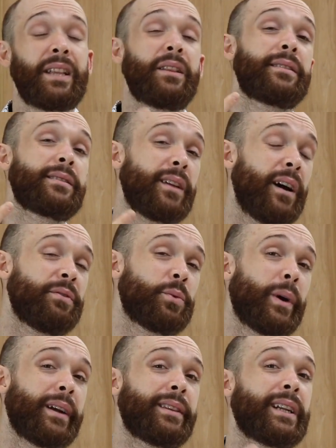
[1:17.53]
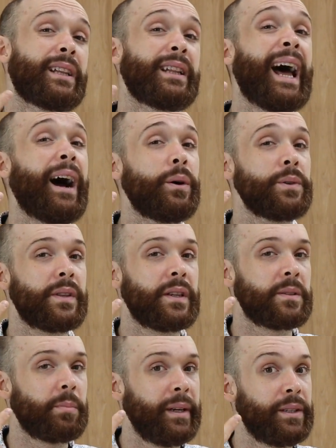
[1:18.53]
and the software that allows the
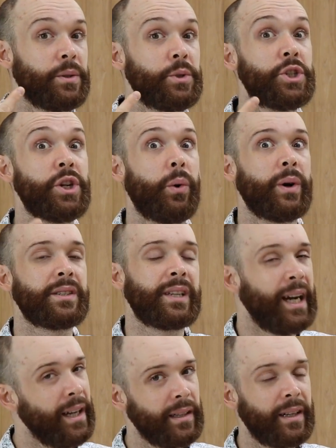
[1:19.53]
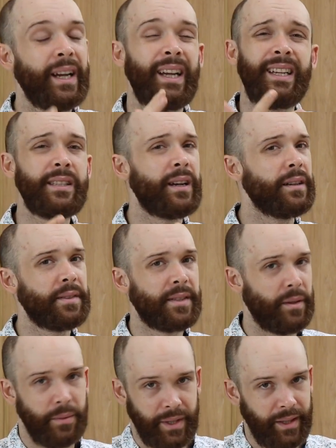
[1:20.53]
display to show us color is
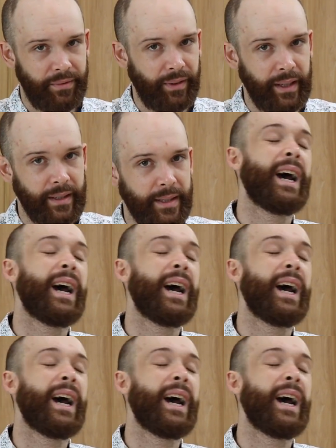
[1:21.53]
also different.